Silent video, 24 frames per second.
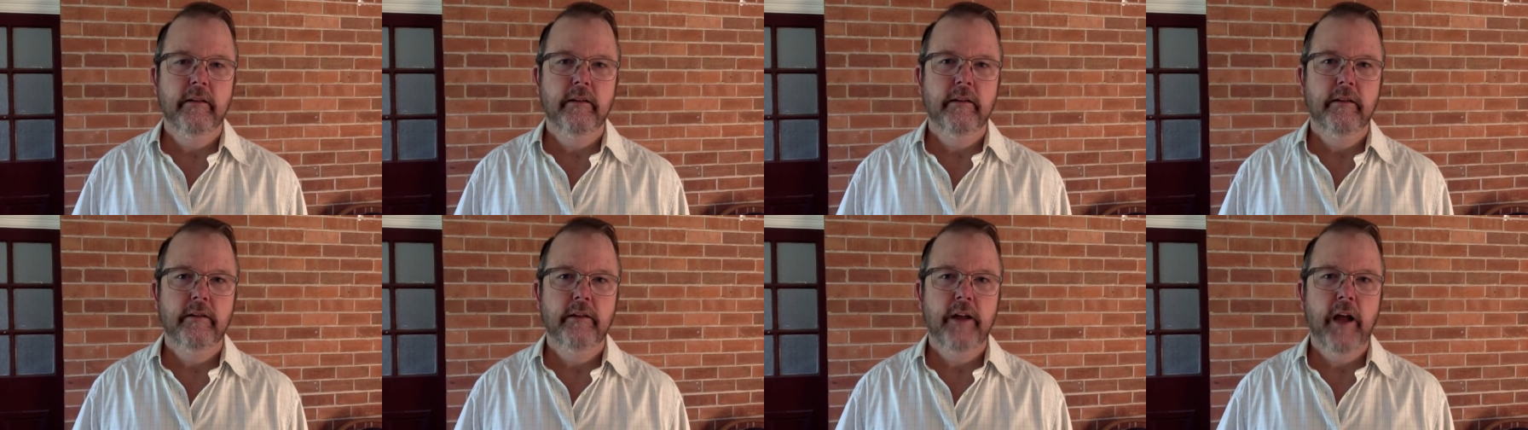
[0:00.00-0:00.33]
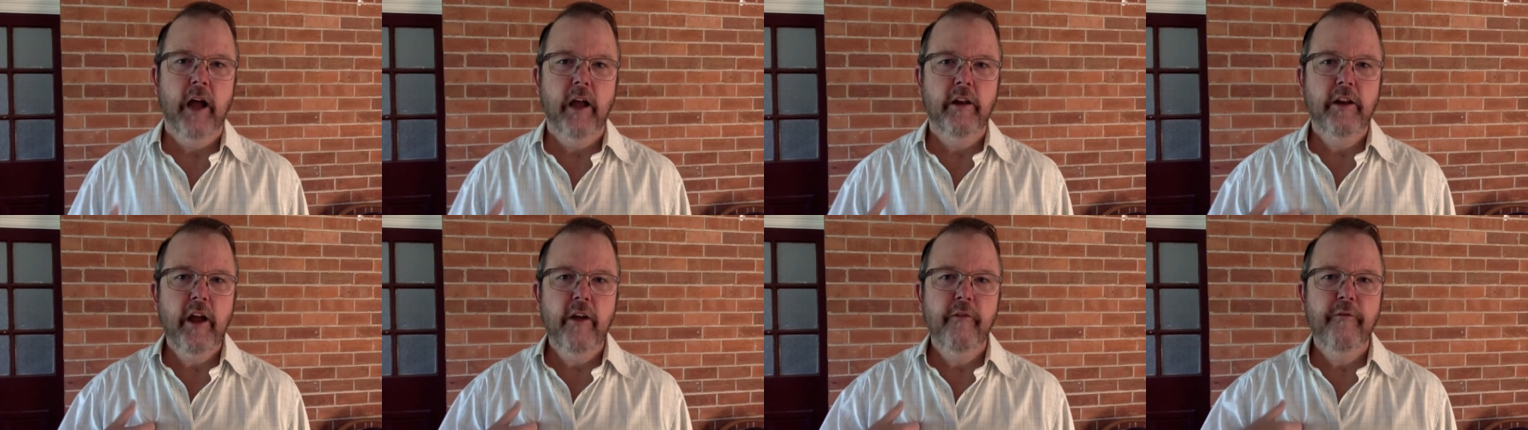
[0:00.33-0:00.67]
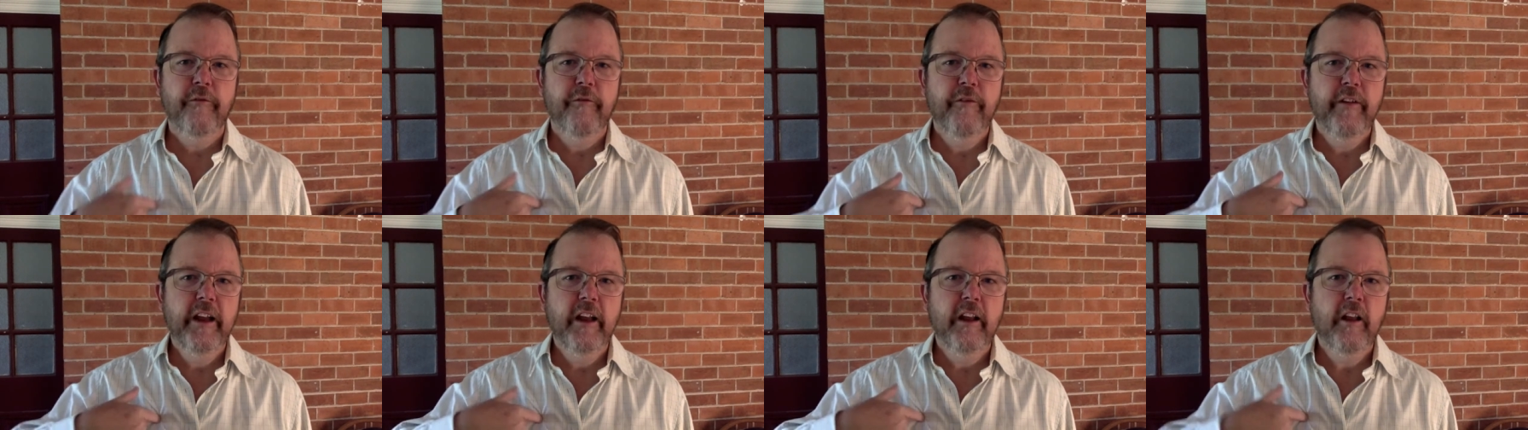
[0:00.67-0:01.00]
Don't, don't
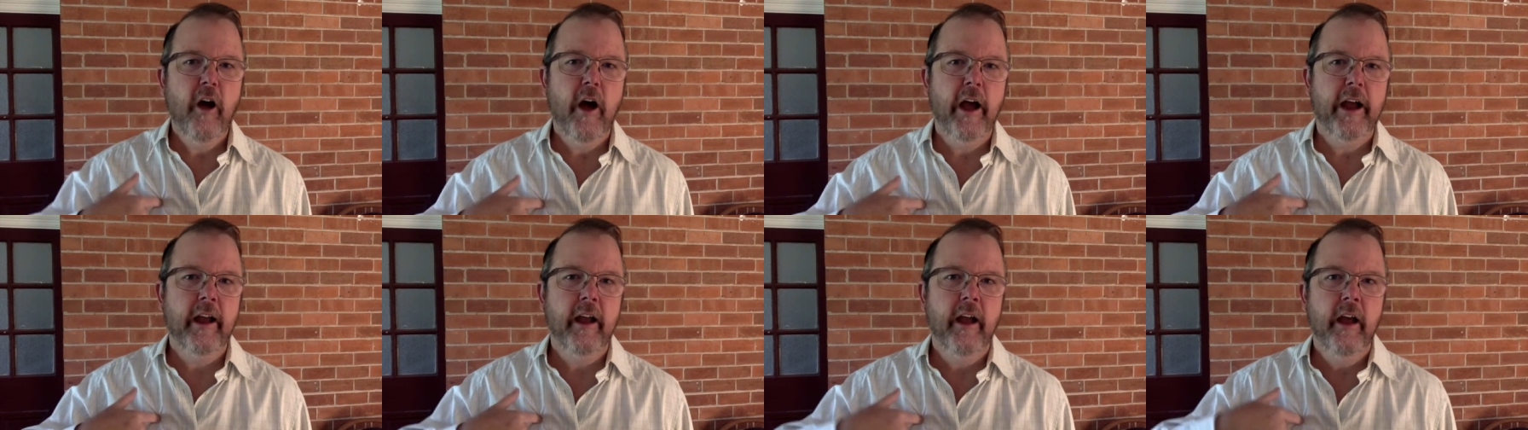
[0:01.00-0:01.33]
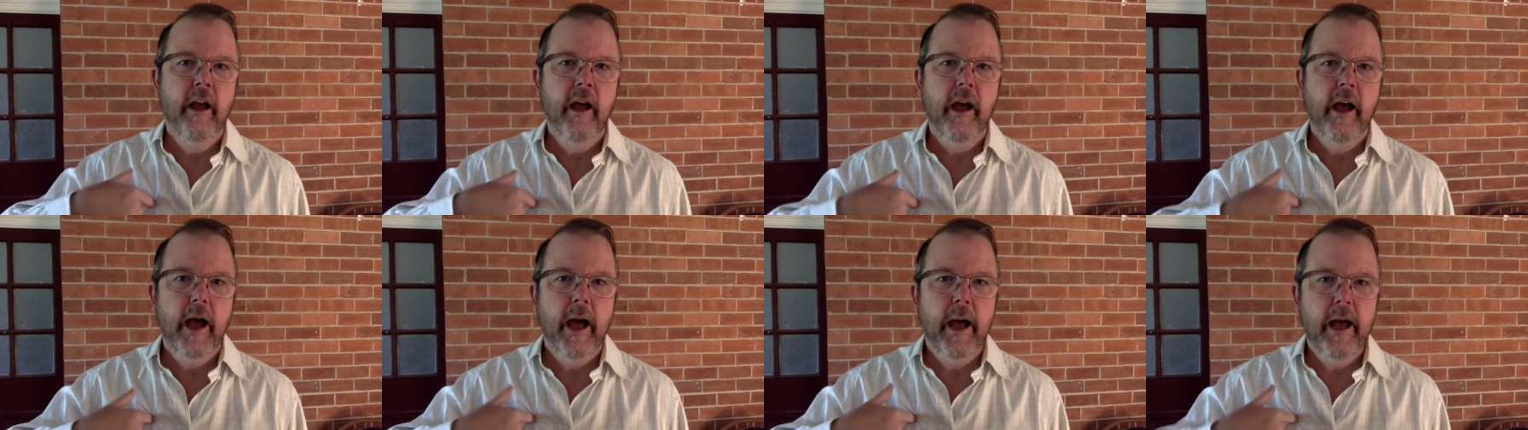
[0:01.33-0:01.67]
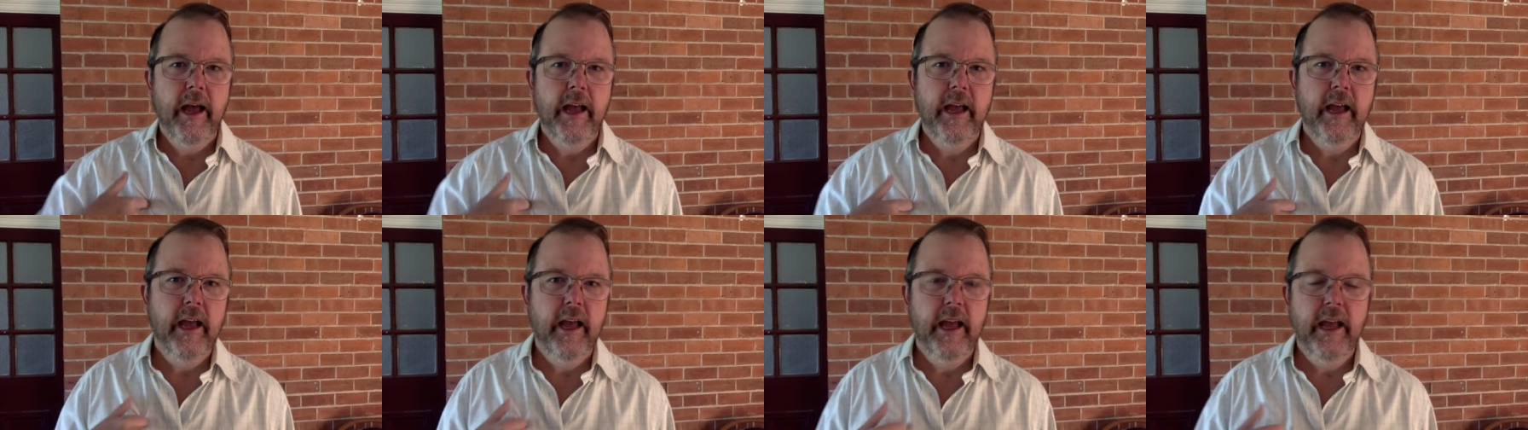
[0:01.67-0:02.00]
feel like, uh,
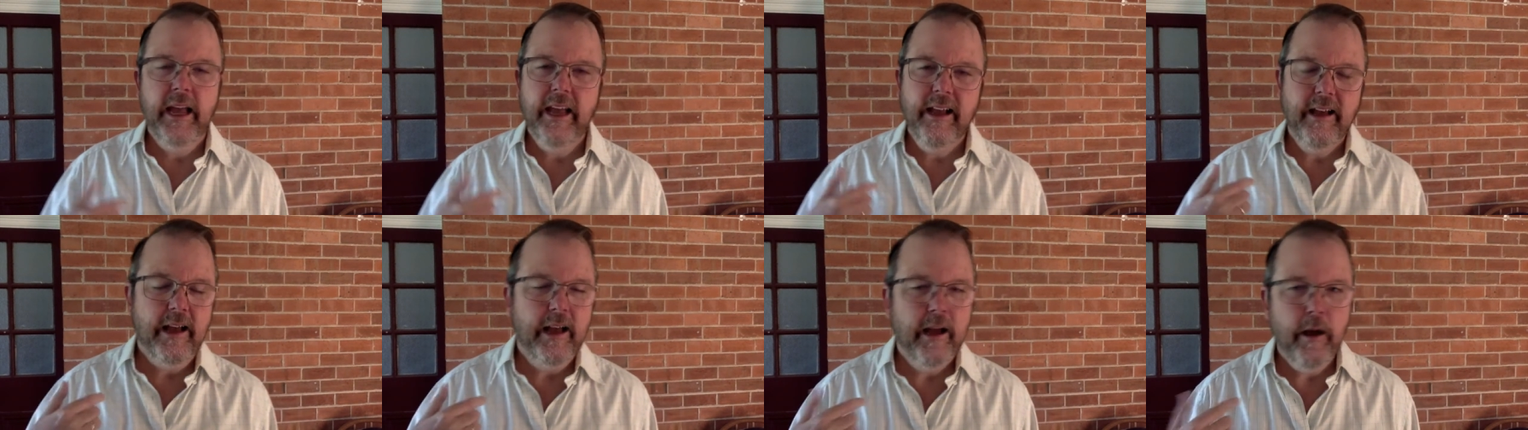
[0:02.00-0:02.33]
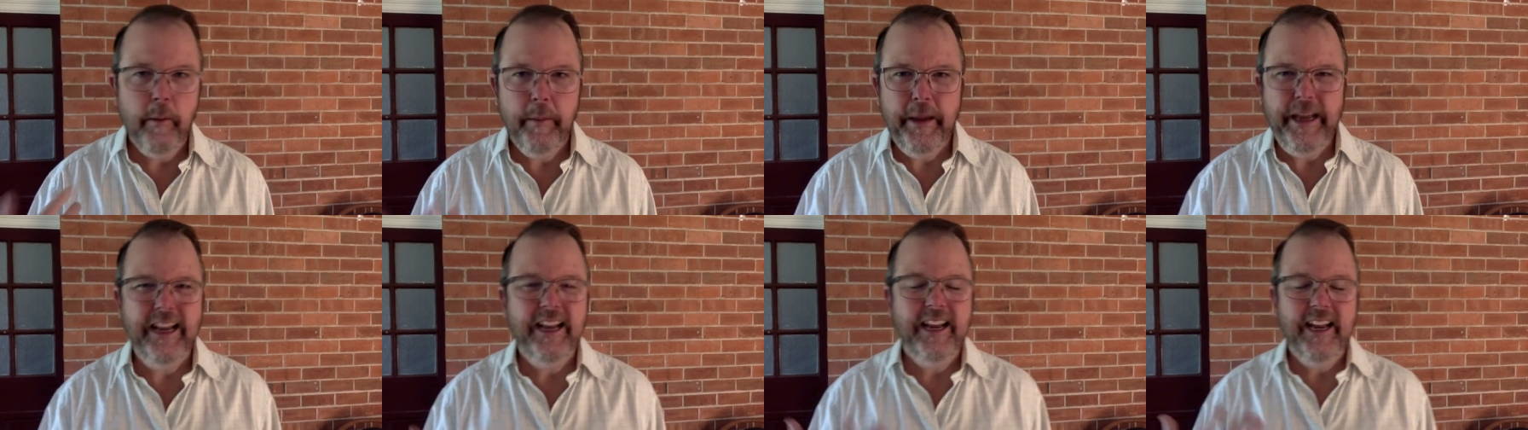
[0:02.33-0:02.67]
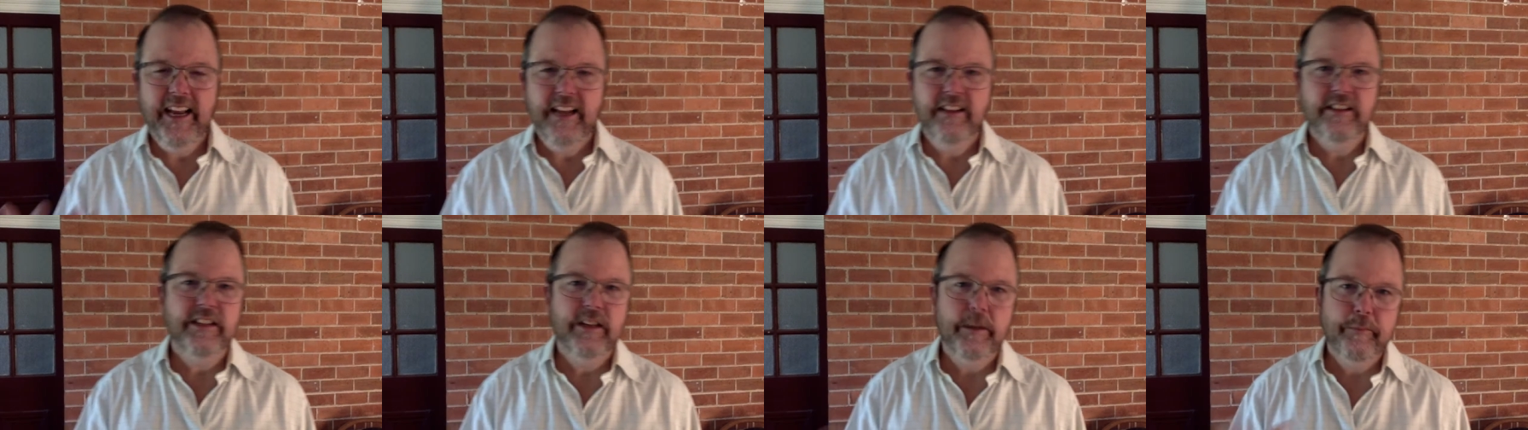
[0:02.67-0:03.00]
I mean,
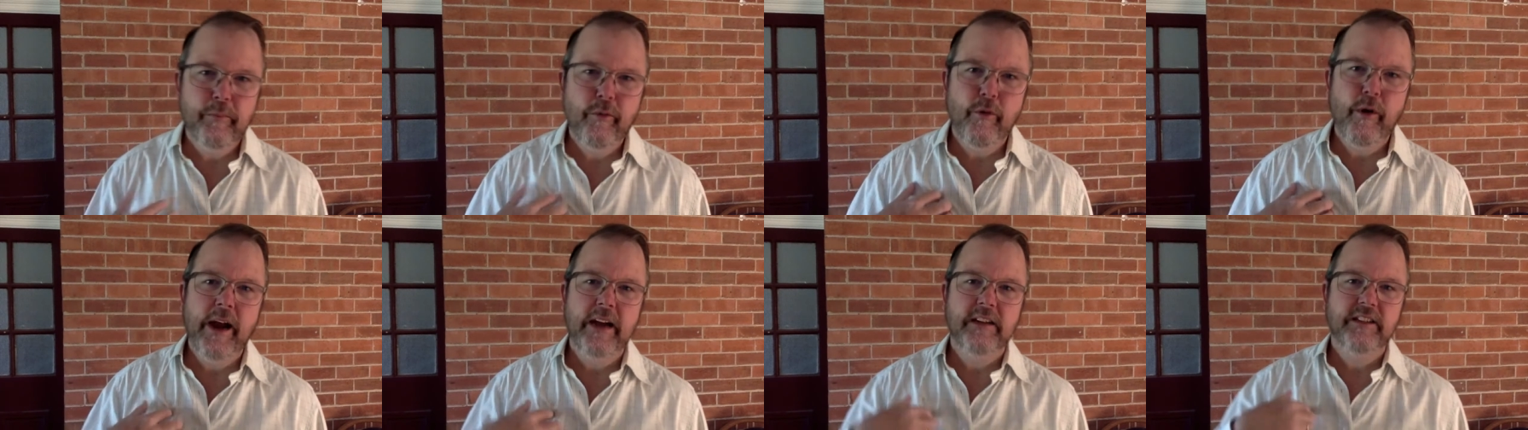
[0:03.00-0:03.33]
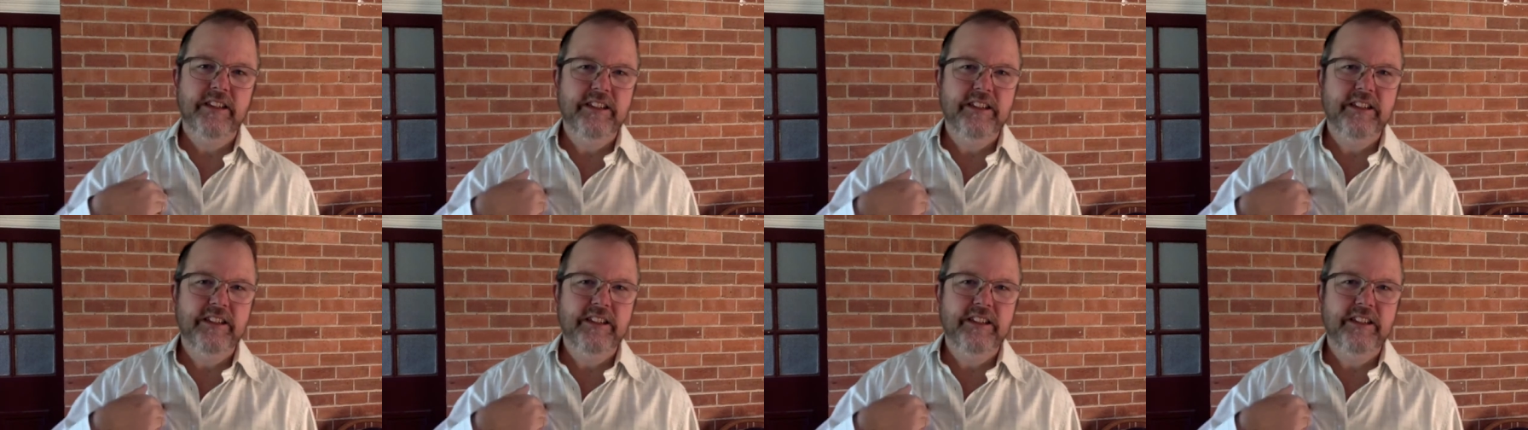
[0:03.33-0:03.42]
is it a press?